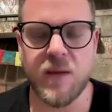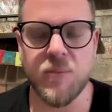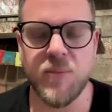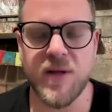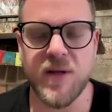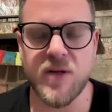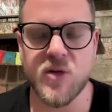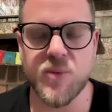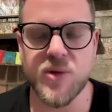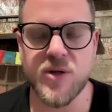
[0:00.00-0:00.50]

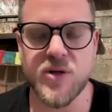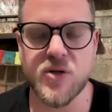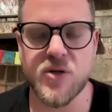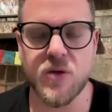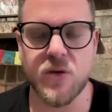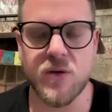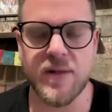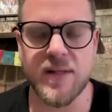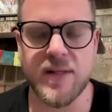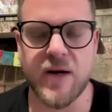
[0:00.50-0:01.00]
may the
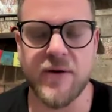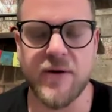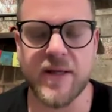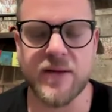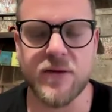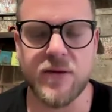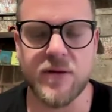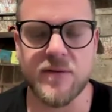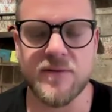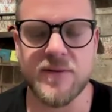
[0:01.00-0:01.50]
spiritual
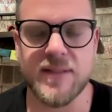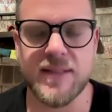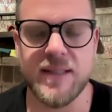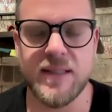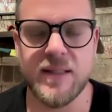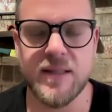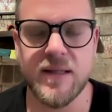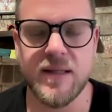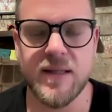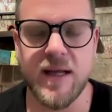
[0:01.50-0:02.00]
director of the
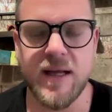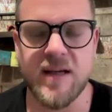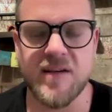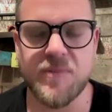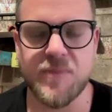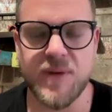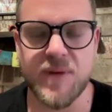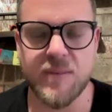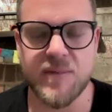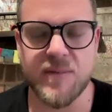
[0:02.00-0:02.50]

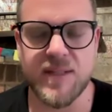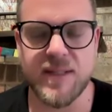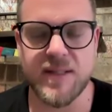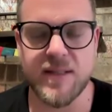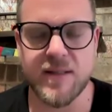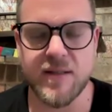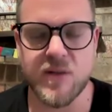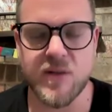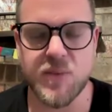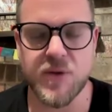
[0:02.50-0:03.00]

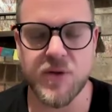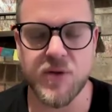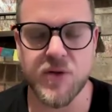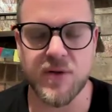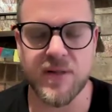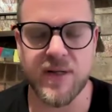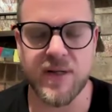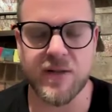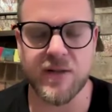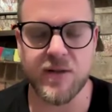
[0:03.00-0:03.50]
FPMT and the
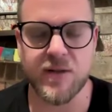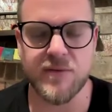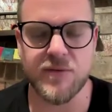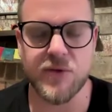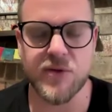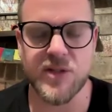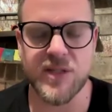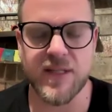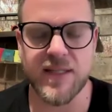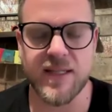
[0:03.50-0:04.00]
spiritual director of
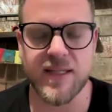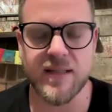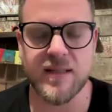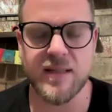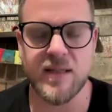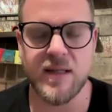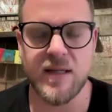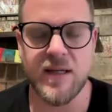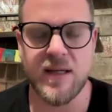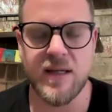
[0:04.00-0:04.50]

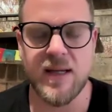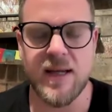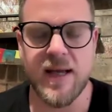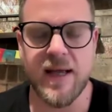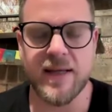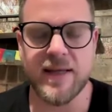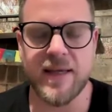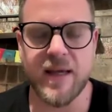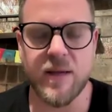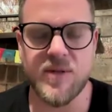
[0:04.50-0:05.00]
Tushita,
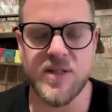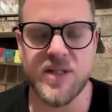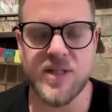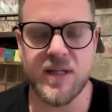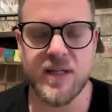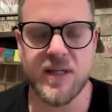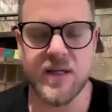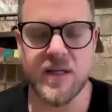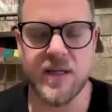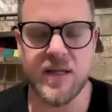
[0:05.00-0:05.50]

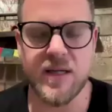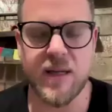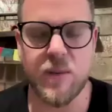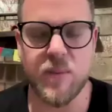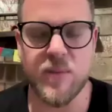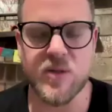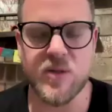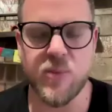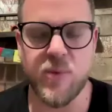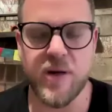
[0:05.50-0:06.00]
Kyabje
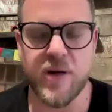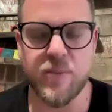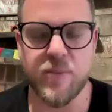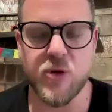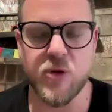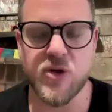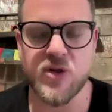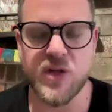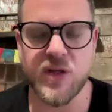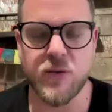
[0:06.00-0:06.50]
Lama Zopa
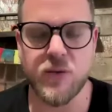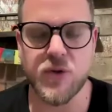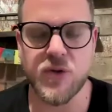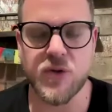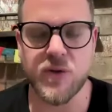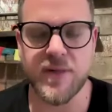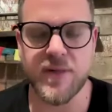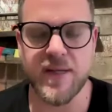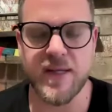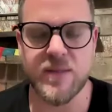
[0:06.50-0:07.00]
Rinpoche, who
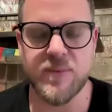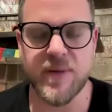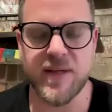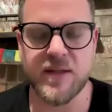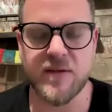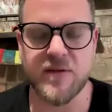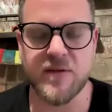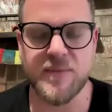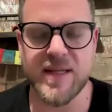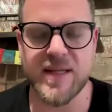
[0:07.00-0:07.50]
showed the
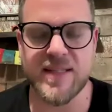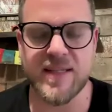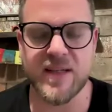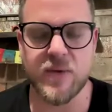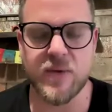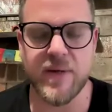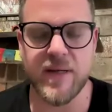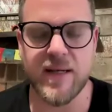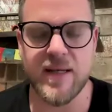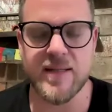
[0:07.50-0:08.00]
aspect of passing
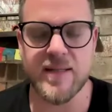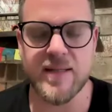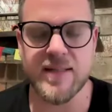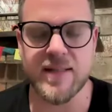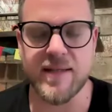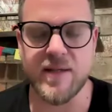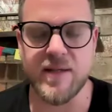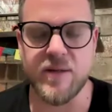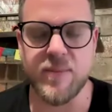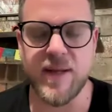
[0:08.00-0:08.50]
away
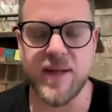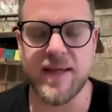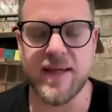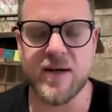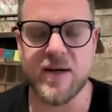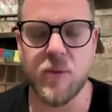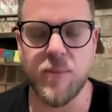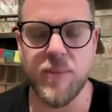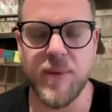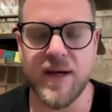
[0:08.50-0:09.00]
last year, may he
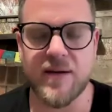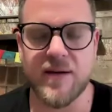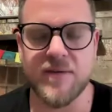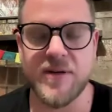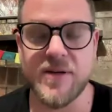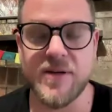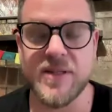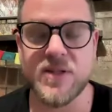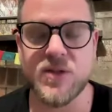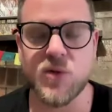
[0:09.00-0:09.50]
come back
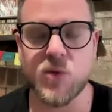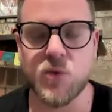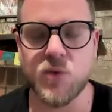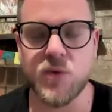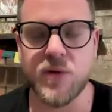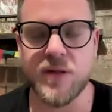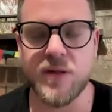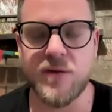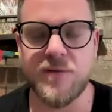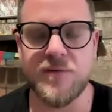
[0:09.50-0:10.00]
very
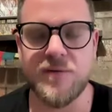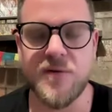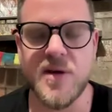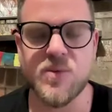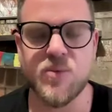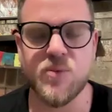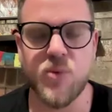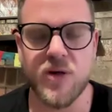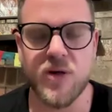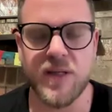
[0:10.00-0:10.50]
soon in a
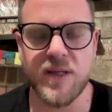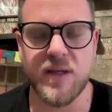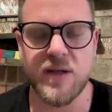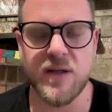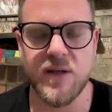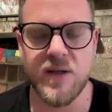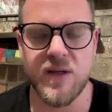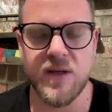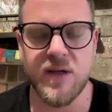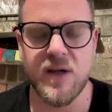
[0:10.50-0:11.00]
fresh body
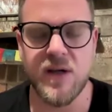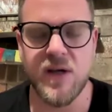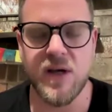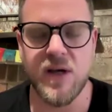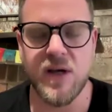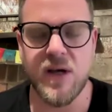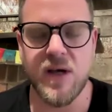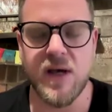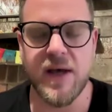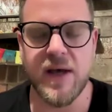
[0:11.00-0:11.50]

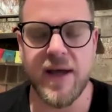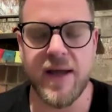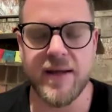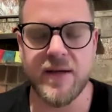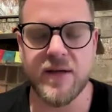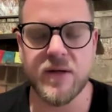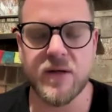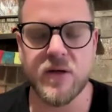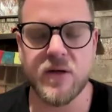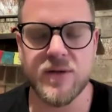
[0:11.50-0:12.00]

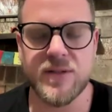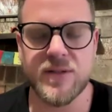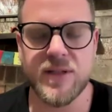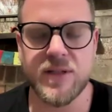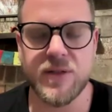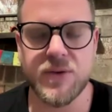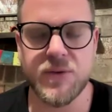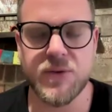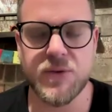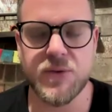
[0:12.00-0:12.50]
and
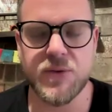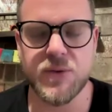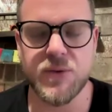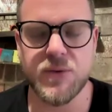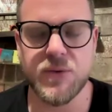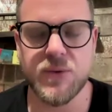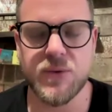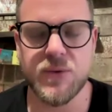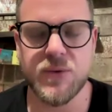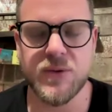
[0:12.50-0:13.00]
continue to
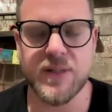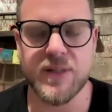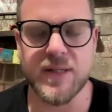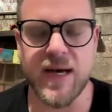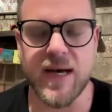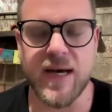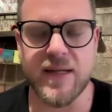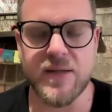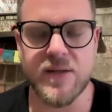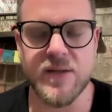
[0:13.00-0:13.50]

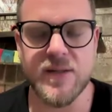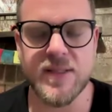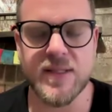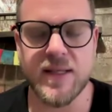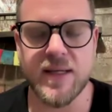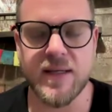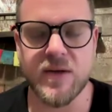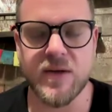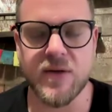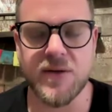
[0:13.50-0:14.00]
guide us
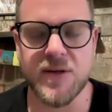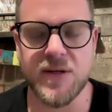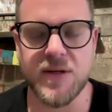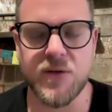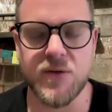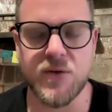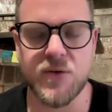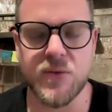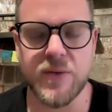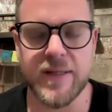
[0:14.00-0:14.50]
and
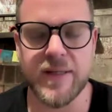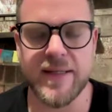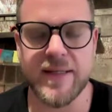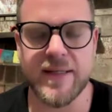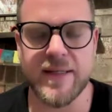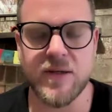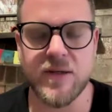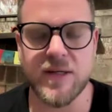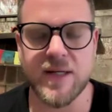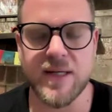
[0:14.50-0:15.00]
continue to
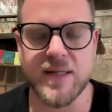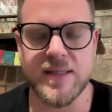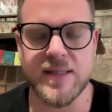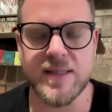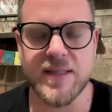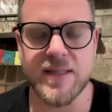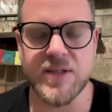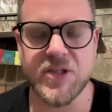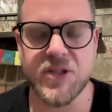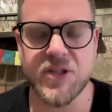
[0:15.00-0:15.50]
lead the
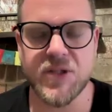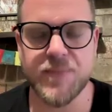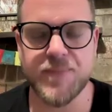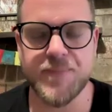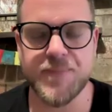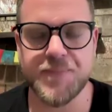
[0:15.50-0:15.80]
organization.